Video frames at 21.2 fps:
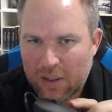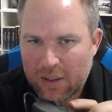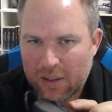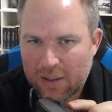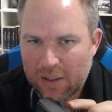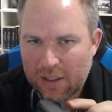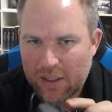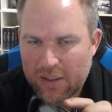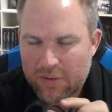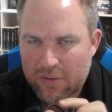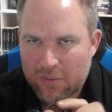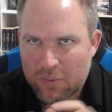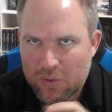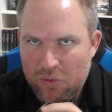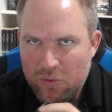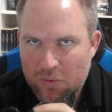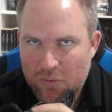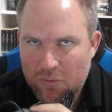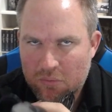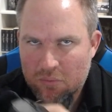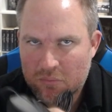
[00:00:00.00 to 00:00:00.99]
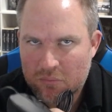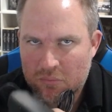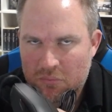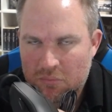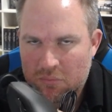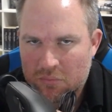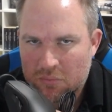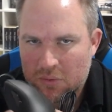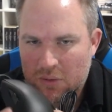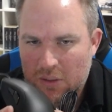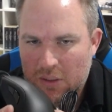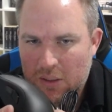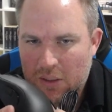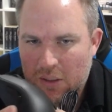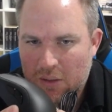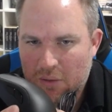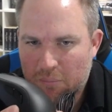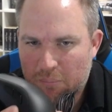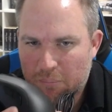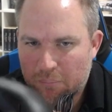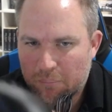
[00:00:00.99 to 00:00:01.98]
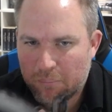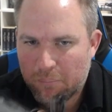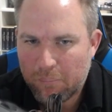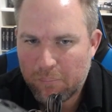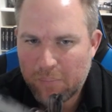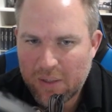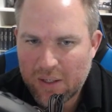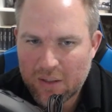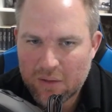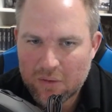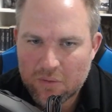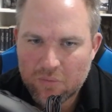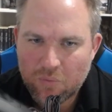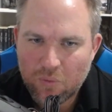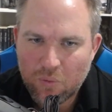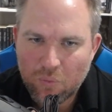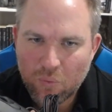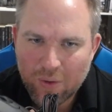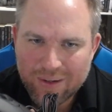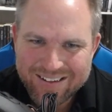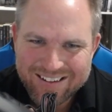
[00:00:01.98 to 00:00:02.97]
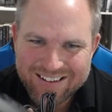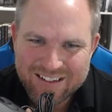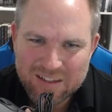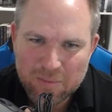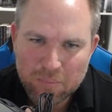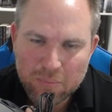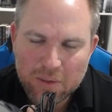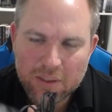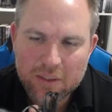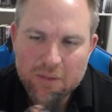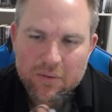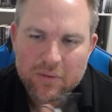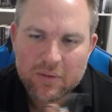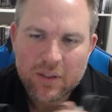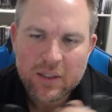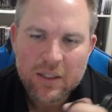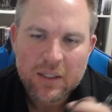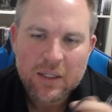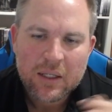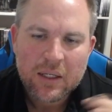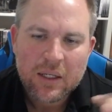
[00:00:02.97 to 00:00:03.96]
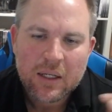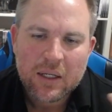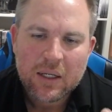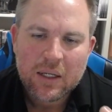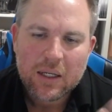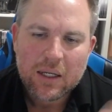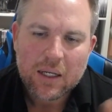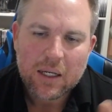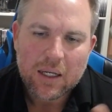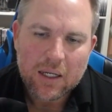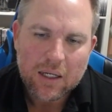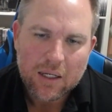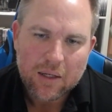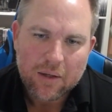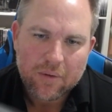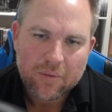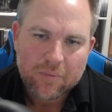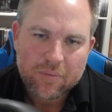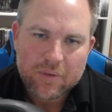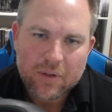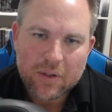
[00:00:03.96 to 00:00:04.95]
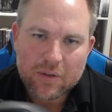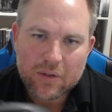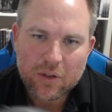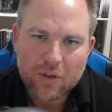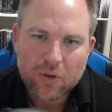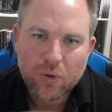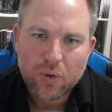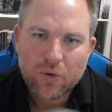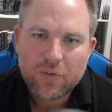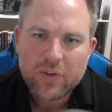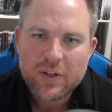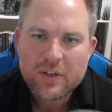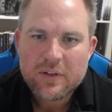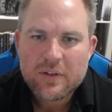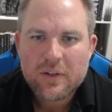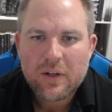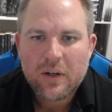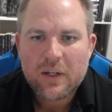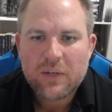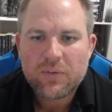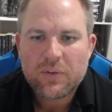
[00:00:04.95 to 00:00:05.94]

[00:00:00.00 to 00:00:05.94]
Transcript: asymmetrical mouse for right-handed players. The cool things you don't even